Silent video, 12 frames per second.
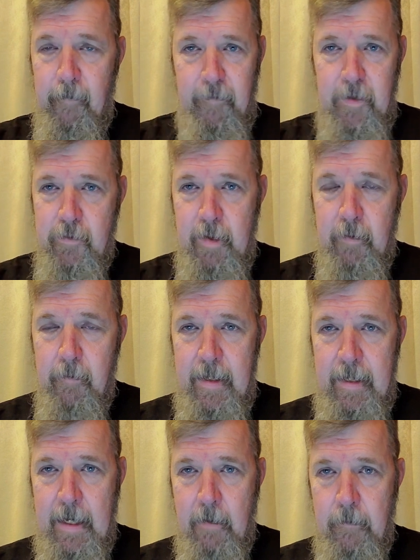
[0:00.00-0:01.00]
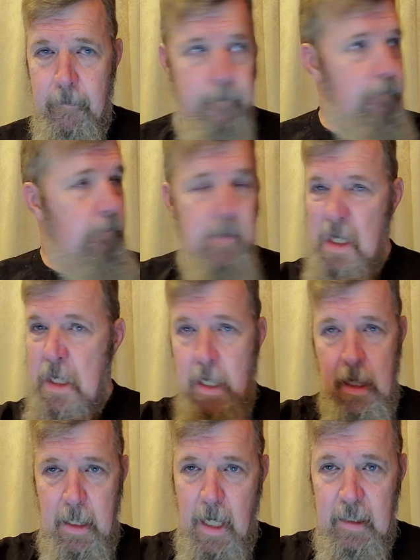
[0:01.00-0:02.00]
refrigerator right now,
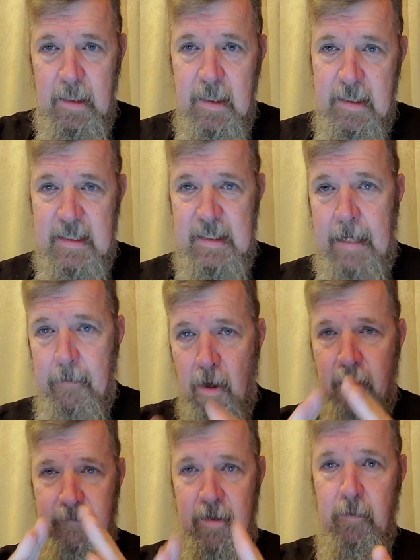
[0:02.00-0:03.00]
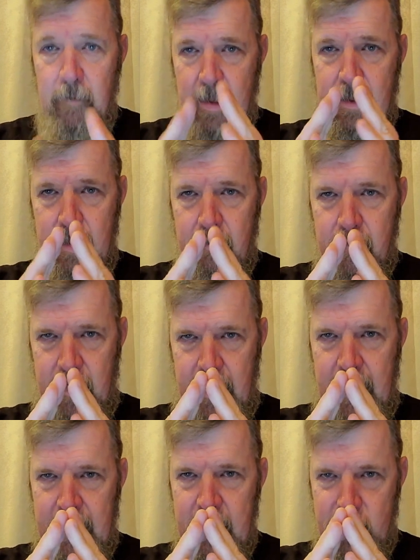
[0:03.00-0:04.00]
cut the stem off, you know what, you know, when
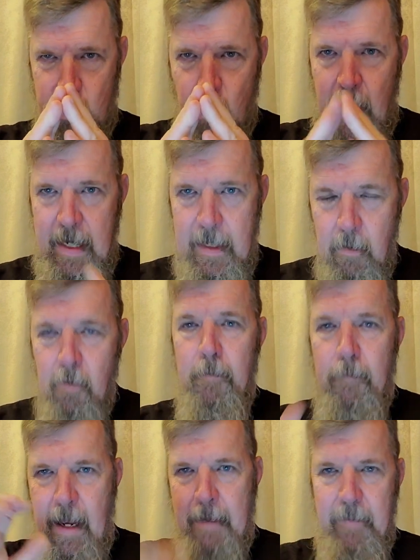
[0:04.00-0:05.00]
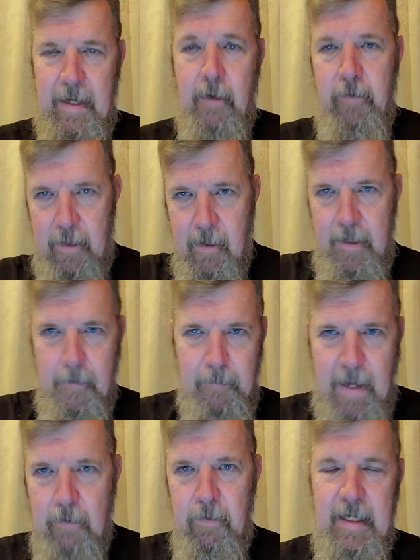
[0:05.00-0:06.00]
you get the triangle, pop it out, you know, you
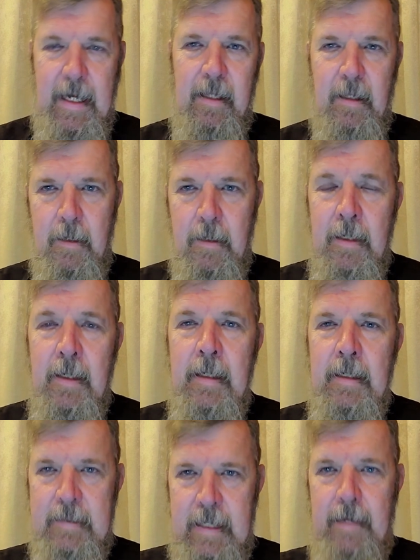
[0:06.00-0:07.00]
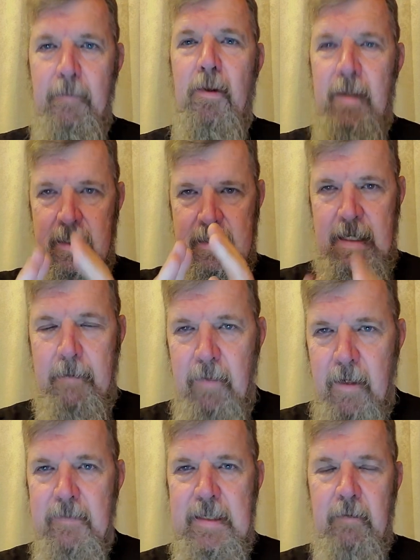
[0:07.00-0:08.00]
pound it on the table and the stem
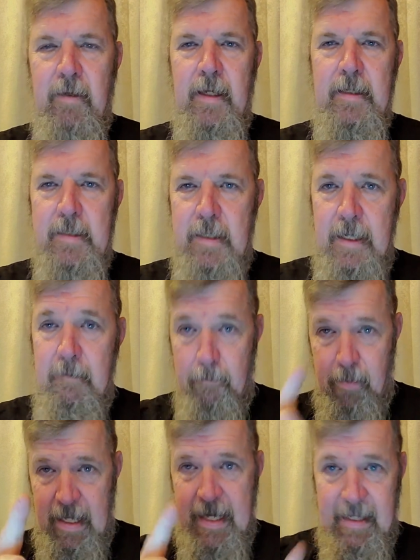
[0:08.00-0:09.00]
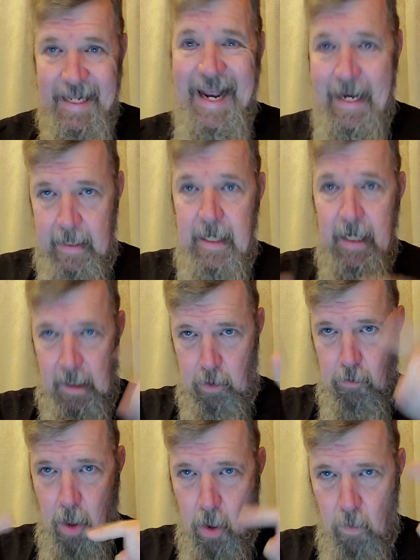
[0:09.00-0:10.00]
comes out nice and neat, plant that. It'll
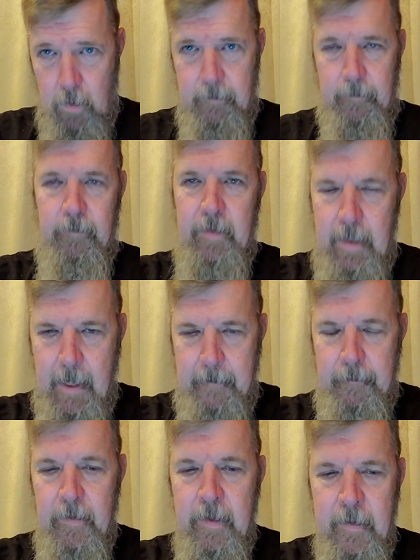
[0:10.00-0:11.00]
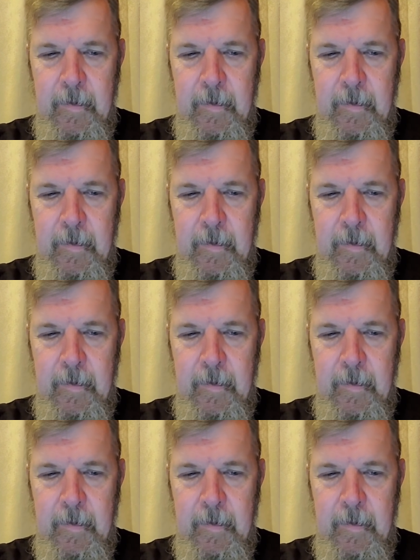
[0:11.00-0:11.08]
grow. Okay.